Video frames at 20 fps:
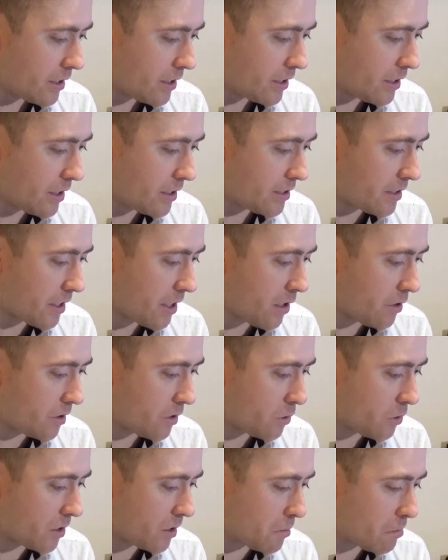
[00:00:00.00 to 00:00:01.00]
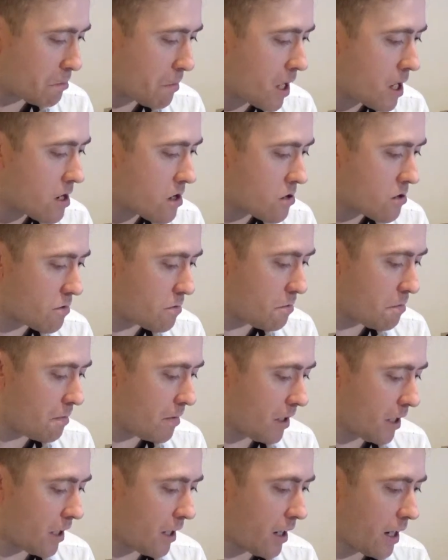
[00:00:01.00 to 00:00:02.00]
I'm not the only one. Boom!
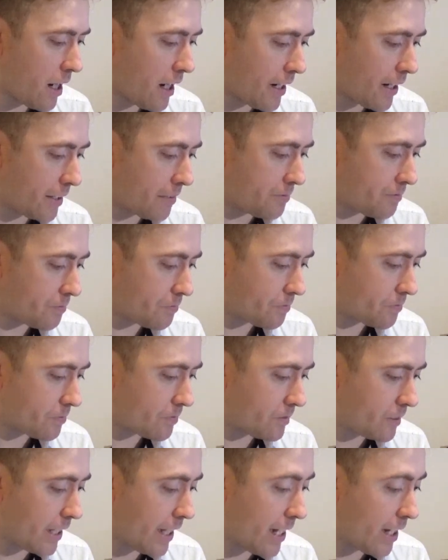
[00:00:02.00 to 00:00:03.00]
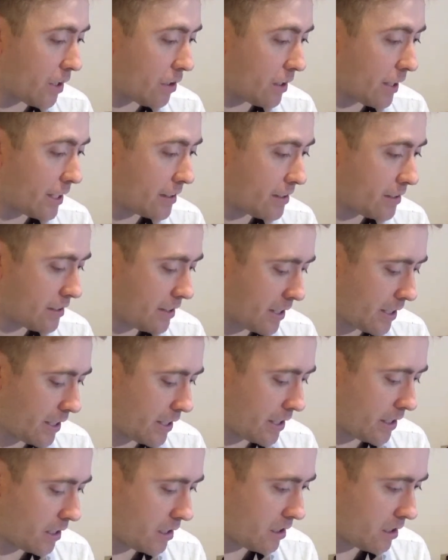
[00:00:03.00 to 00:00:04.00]
Alright. Now, let's
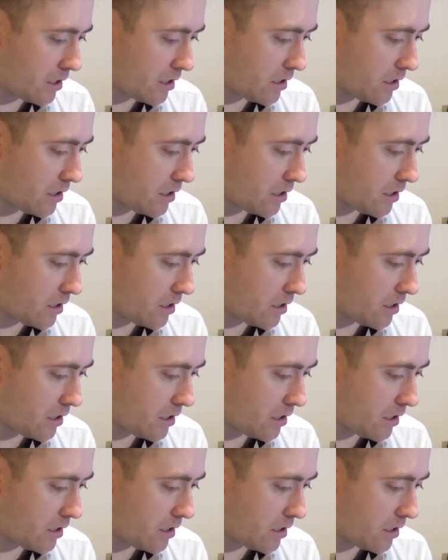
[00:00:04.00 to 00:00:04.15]
see.